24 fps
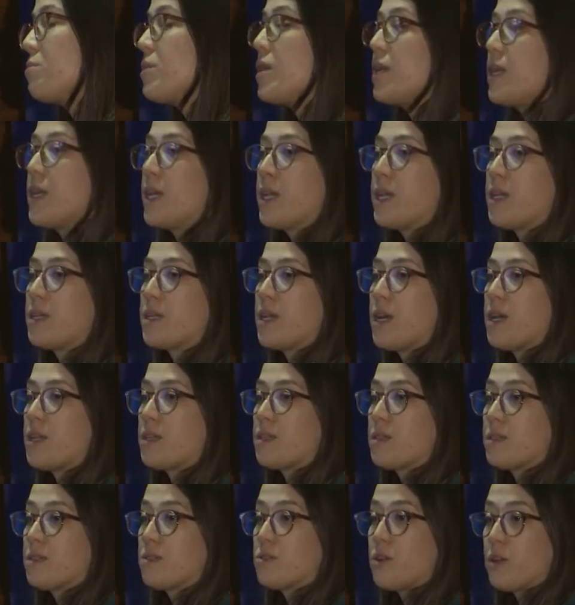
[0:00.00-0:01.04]
meaning
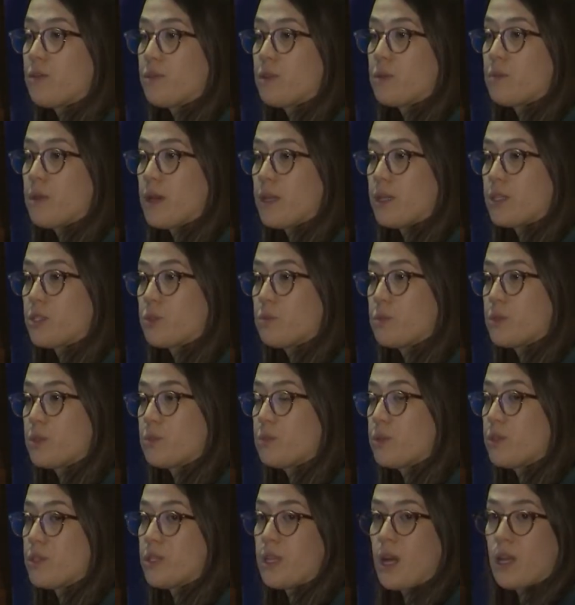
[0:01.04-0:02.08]
that traffic management
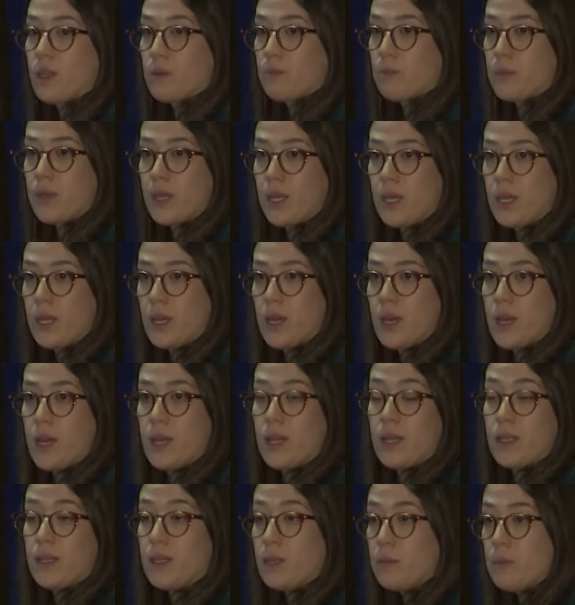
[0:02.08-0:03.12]
will not be
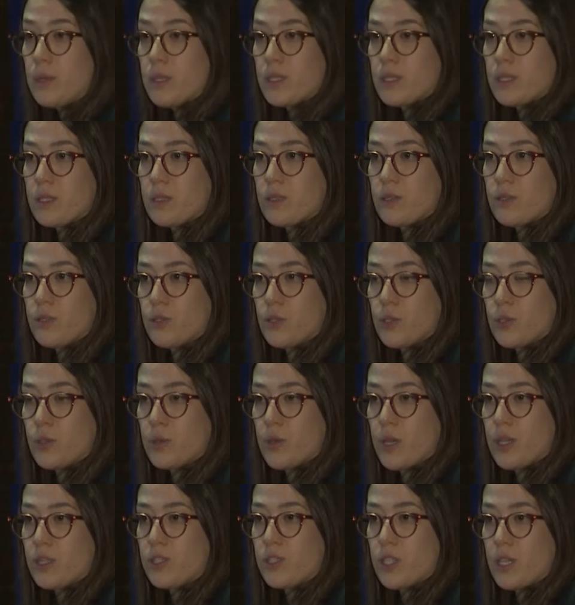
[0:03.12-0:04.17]
limited
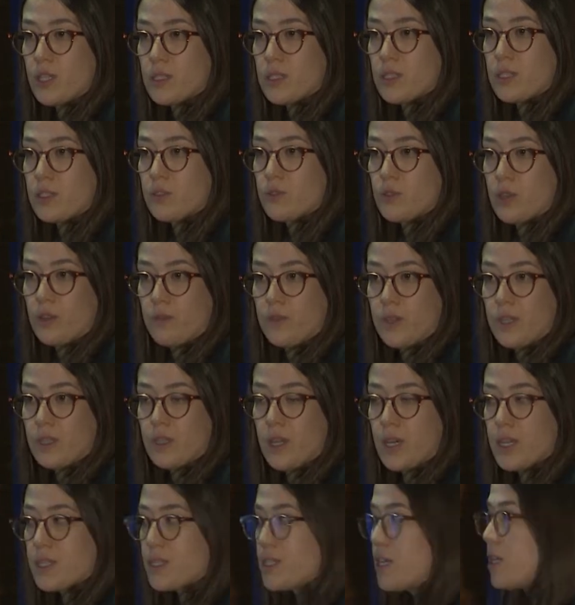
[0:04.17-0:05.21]
to adjusting traffic
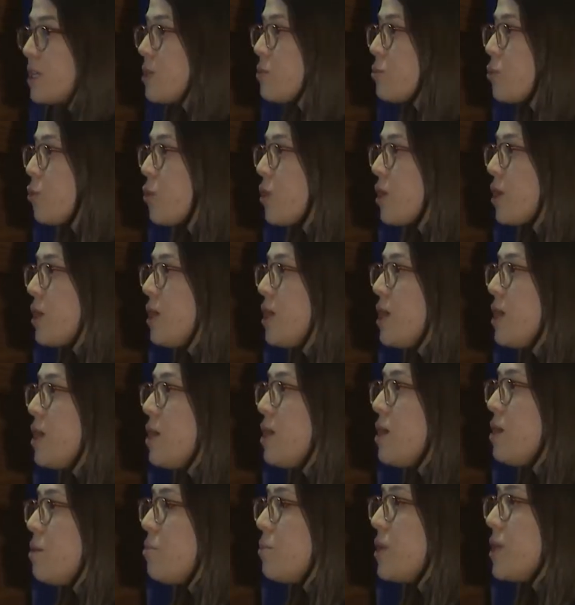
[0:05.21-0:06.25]
lights anymore,
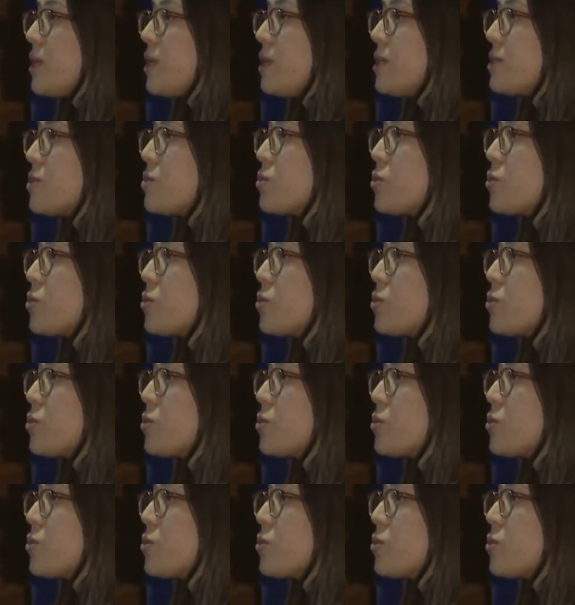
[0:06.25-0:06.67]
but it is